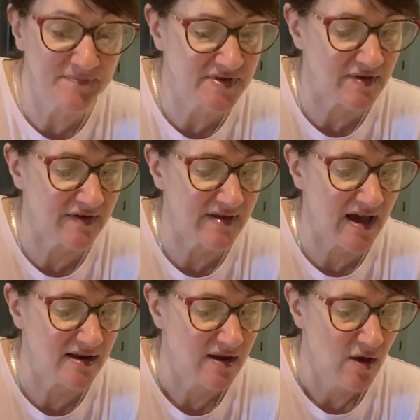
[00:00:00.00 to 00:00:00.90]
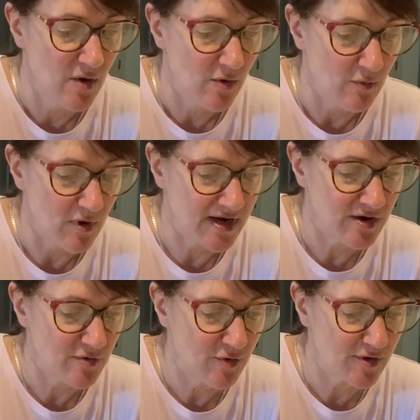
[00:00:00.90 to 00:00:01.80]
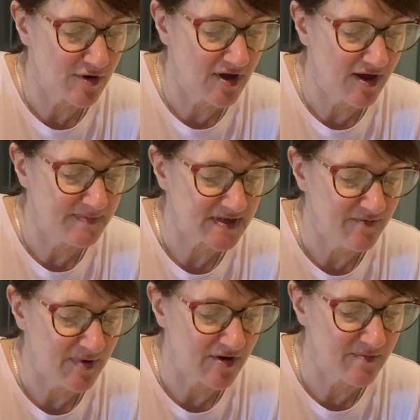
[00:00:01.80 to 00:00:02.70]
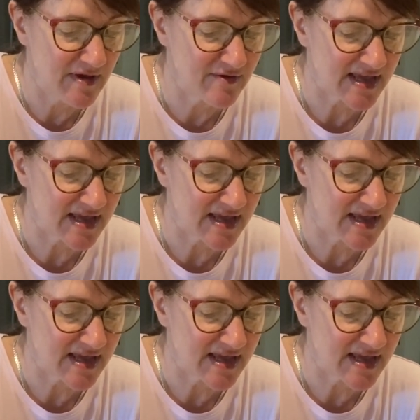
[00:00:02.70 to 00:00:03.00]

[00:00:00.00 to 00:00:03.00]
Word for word: So I've got 1¼ cups of buttermilk